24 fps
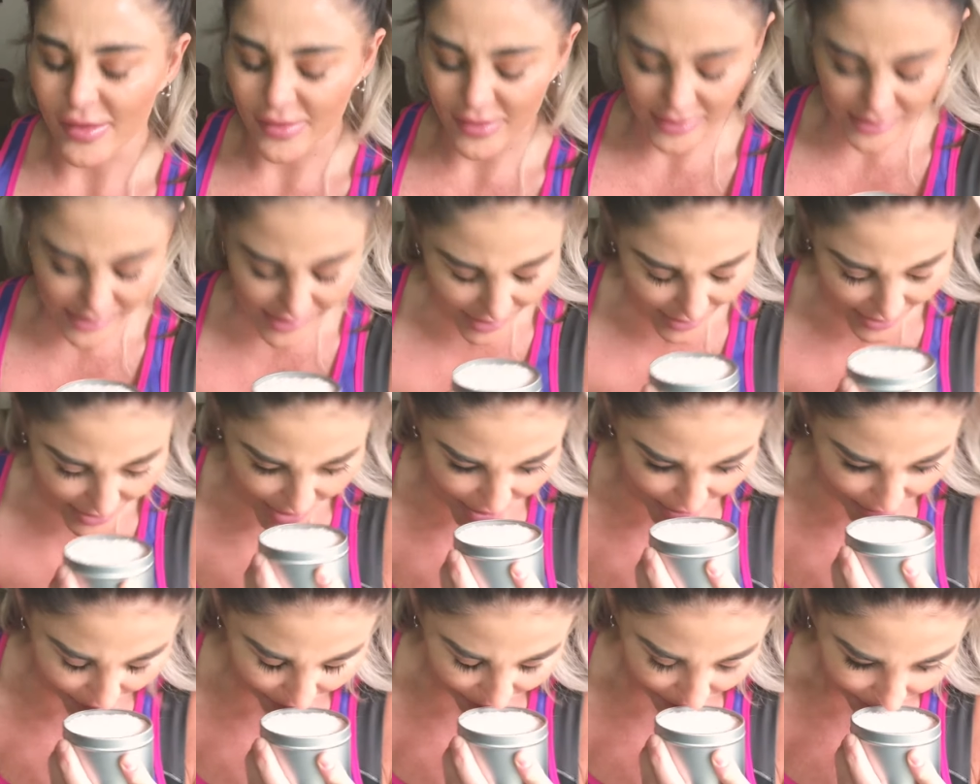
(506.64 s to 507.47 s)
this, I do.
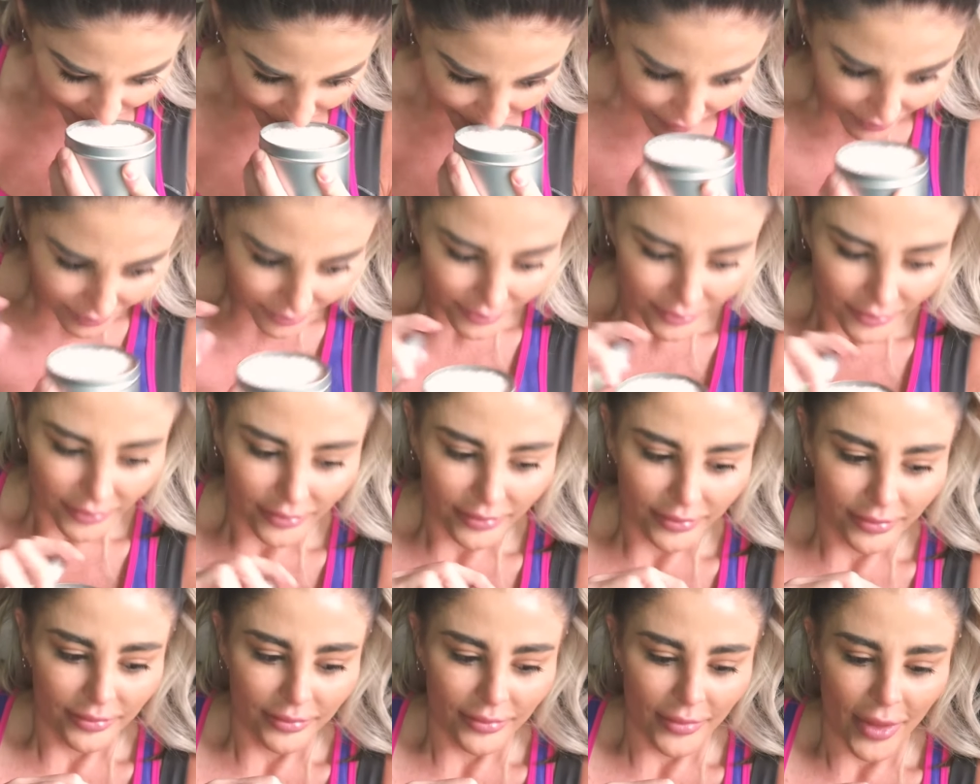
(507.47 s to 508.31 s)

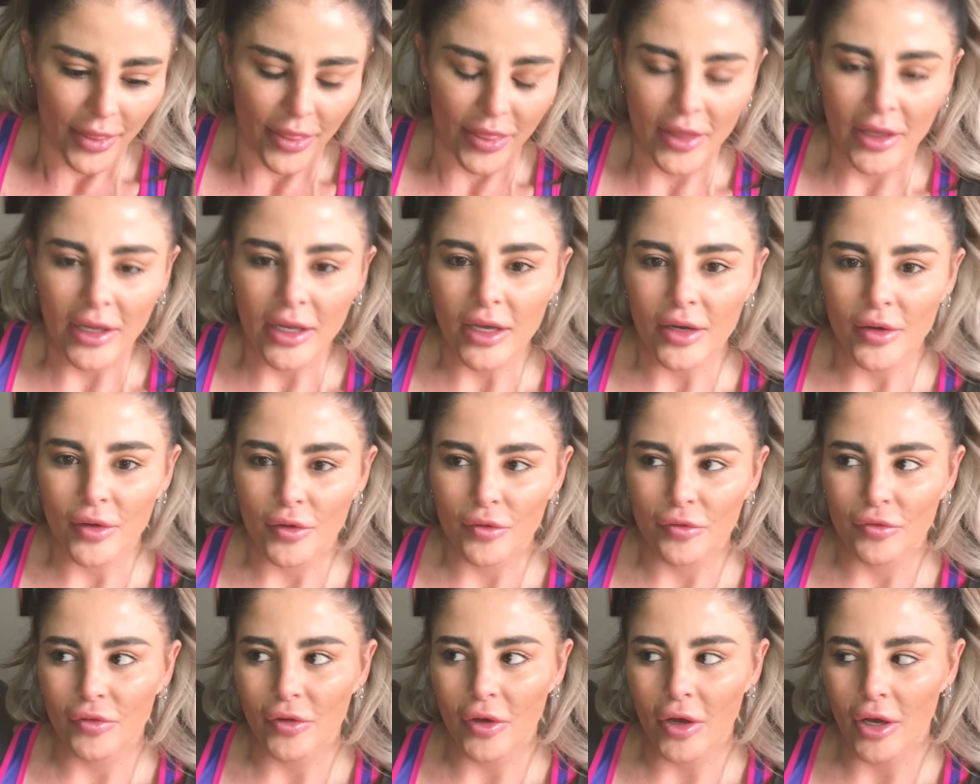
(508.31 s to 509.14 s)
Think
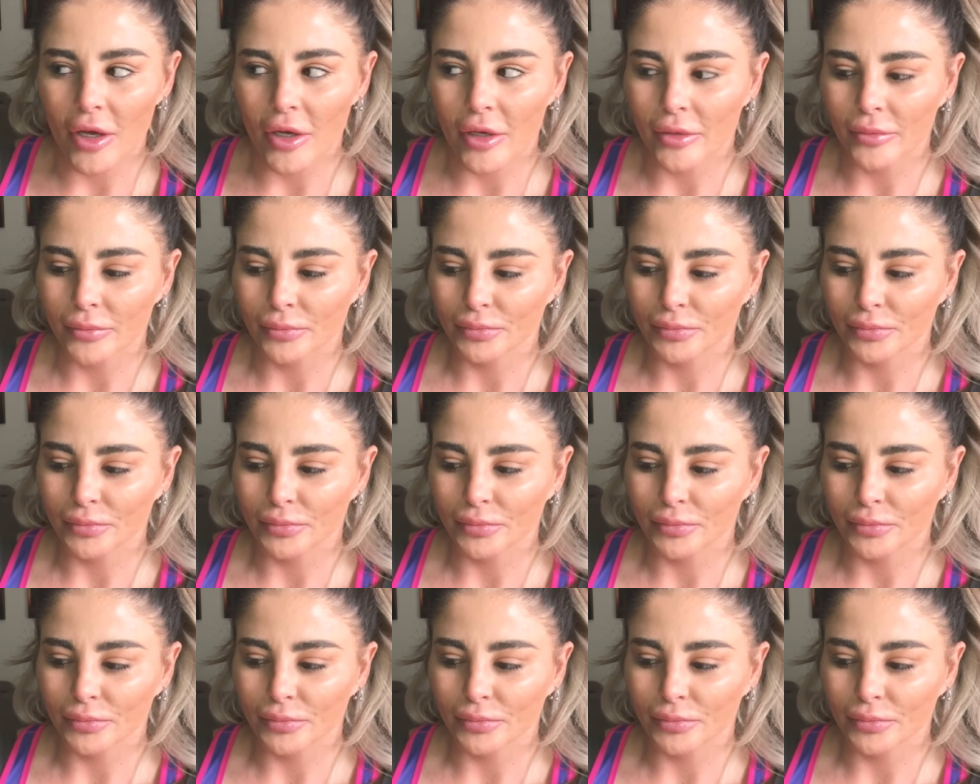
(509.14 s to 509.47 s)
of